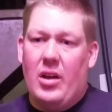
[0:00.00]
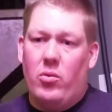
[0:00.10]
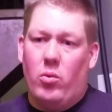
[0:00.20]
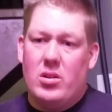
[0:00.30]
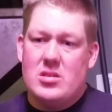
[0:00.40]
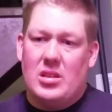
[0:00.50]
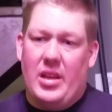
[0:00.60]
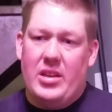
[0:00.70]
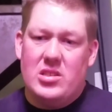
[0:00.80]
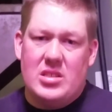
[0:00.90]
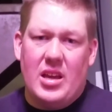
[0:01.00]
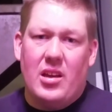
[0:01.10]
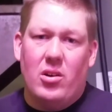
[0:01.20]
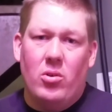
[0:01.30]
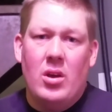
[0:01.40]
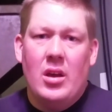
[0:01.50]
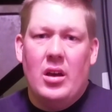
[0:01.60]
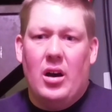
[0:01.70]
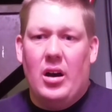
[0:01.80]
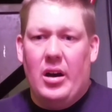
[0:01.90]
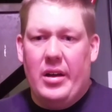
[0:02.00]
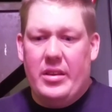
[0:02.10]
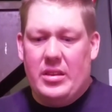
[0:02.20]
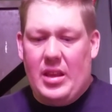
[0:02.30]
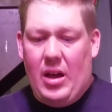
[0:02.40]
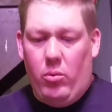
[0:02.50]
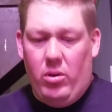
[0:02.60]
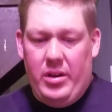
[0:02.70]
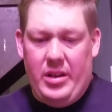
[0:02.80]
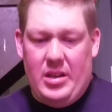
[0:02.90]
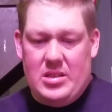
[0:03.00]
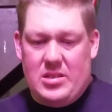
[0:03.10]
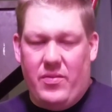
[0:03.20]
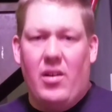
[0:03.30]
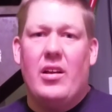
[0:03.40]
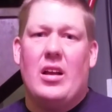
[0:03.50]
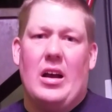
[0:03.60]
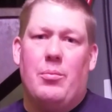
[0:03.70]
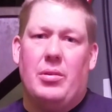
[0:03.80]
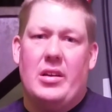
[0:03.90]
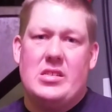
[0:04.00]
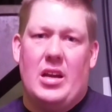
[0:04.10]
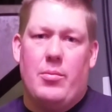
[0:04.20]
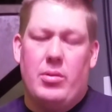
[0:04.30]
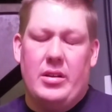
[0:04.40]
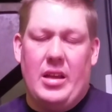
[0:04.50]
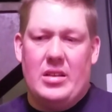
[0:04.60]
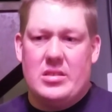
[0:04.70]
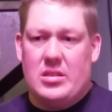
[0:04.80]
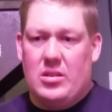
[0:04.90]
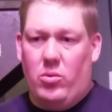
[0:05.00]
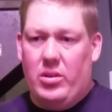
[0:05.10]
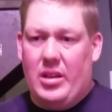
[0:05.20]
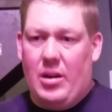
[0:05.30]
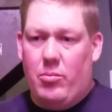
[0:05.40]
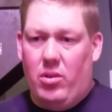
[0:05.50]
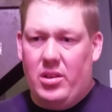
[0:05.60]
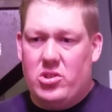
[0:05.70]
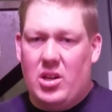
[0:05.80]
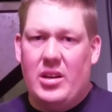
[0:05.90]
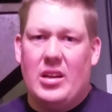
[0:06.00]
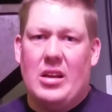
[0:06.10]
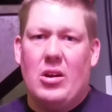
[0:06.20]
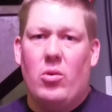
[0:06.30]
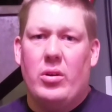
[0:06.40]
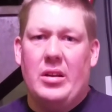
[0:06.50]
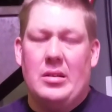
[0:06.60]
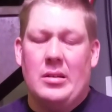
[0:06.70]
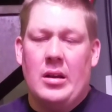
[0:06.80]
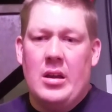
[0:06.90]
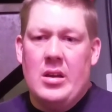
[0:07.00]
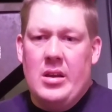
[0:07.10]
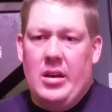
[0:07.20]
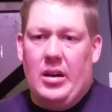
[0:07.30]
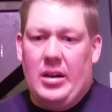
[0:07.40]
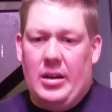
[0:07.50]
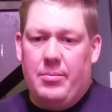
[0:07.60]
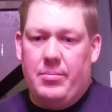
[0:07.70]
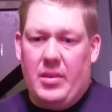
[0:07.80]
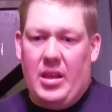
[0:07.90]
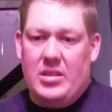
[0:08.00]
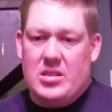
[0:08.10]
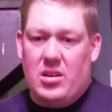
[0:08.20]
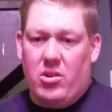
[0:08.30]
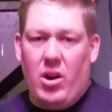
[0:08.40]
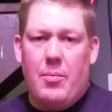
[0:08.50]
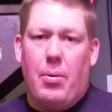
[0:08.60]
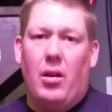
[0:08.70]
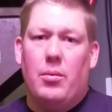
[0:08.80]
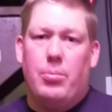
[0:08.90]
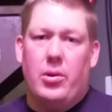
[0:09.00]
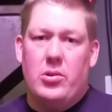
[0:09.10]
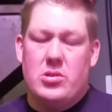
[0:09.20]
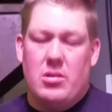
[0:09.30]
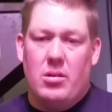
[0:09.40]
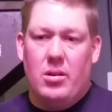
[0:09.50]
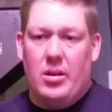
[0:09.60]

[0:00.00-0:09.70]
ones like Sago. That one is a very complex hybrid. That's the one that I'm really trying to get going here. It's a great pollen producer,